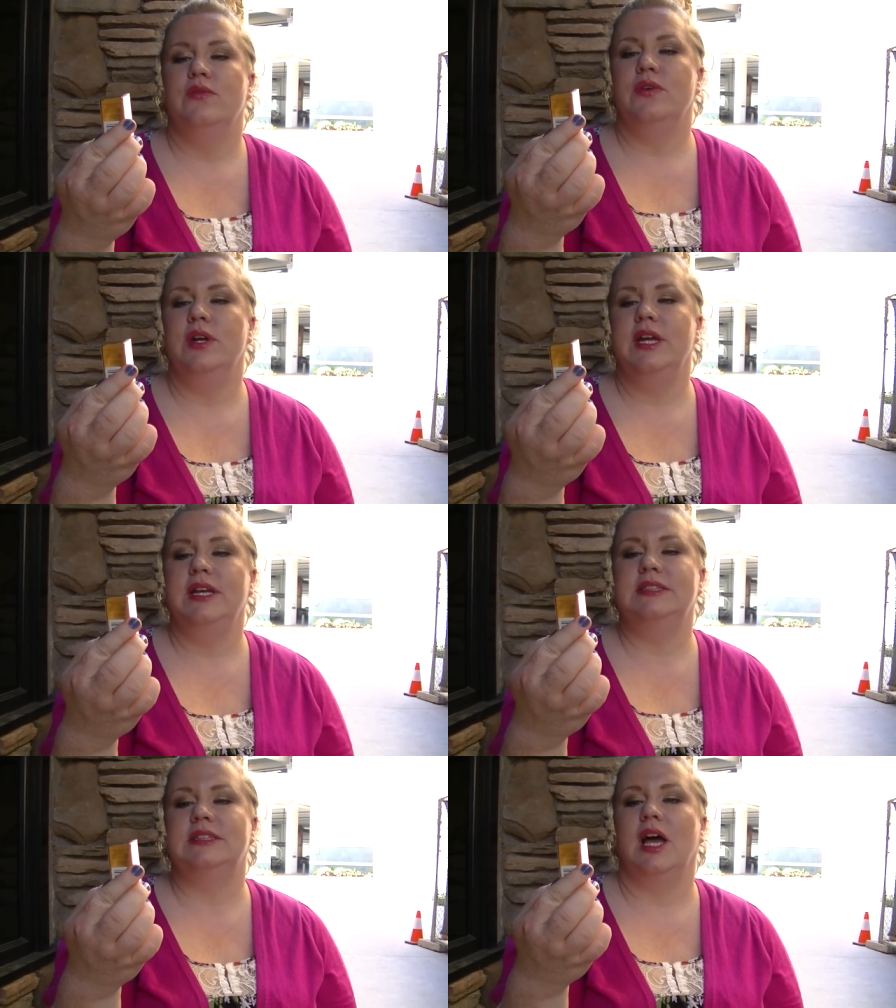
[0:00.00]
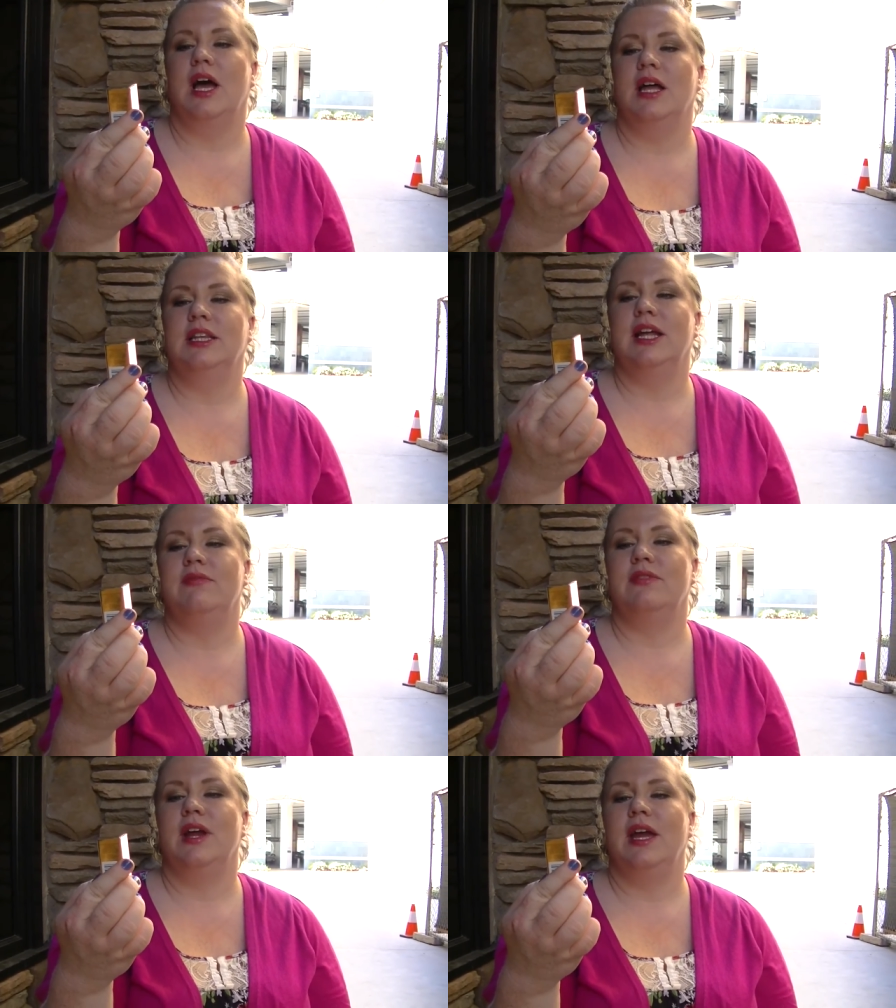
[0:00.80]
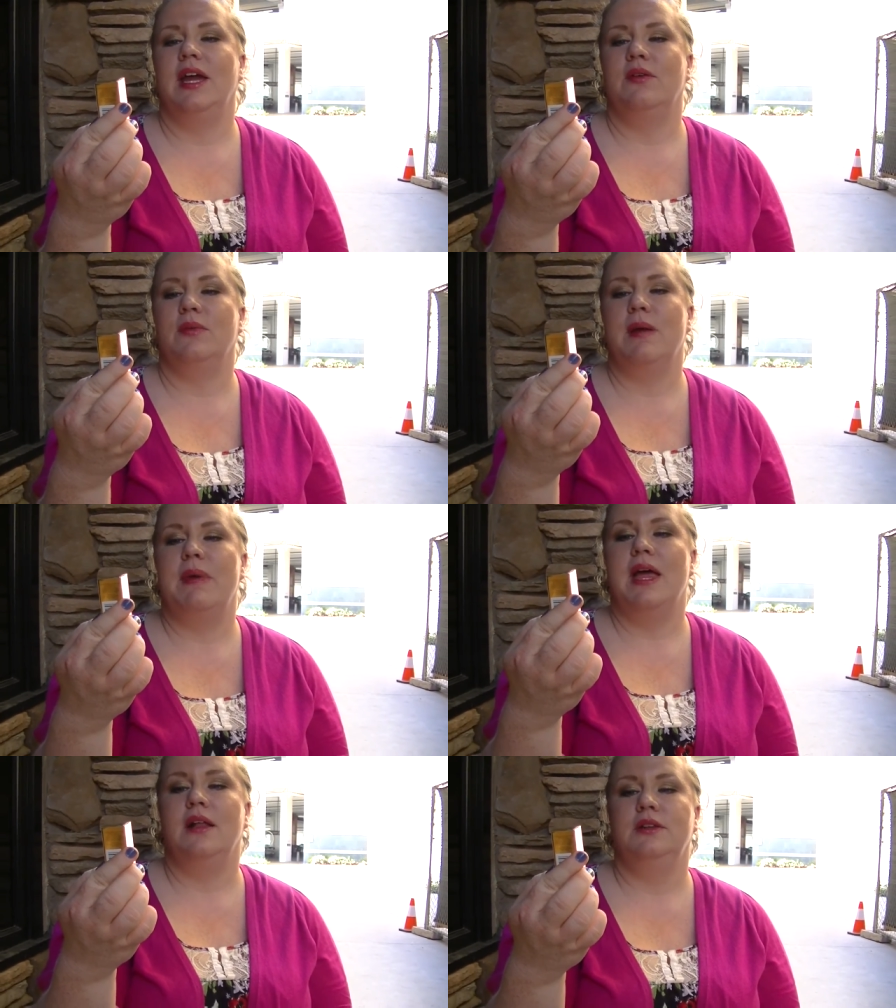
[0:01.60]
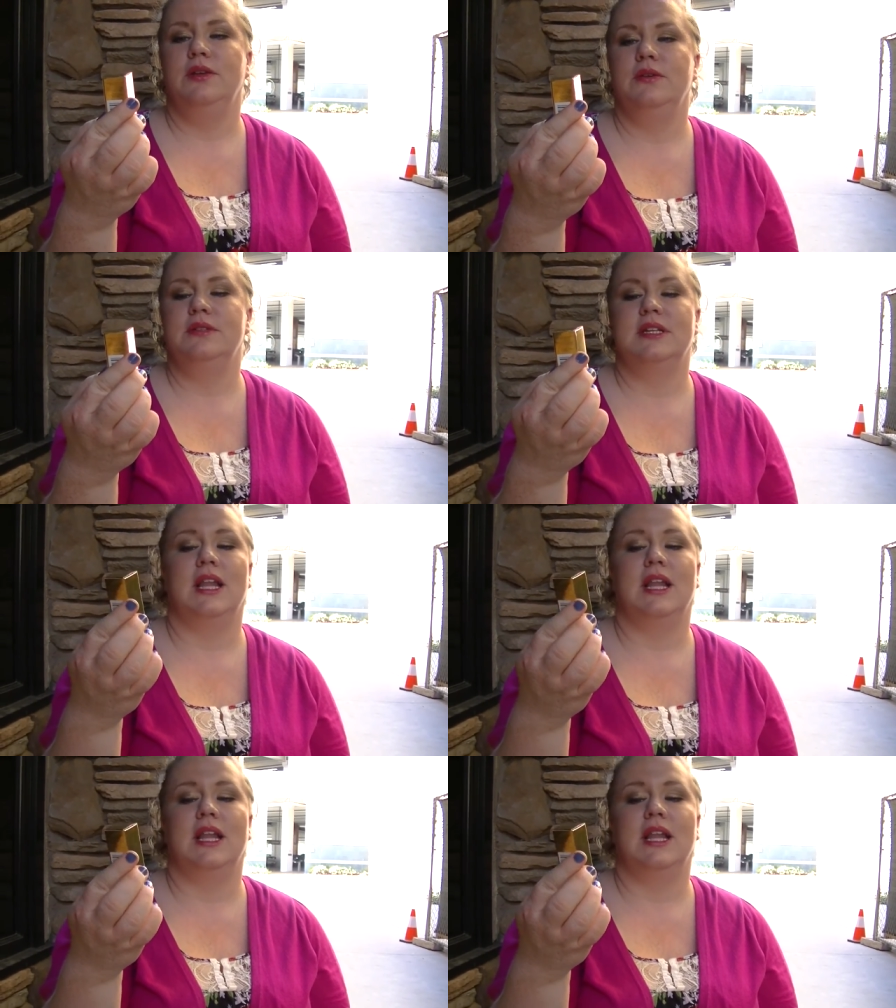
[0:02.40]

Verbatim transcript: Vernice, Ah, Levre, Rebel Nudes,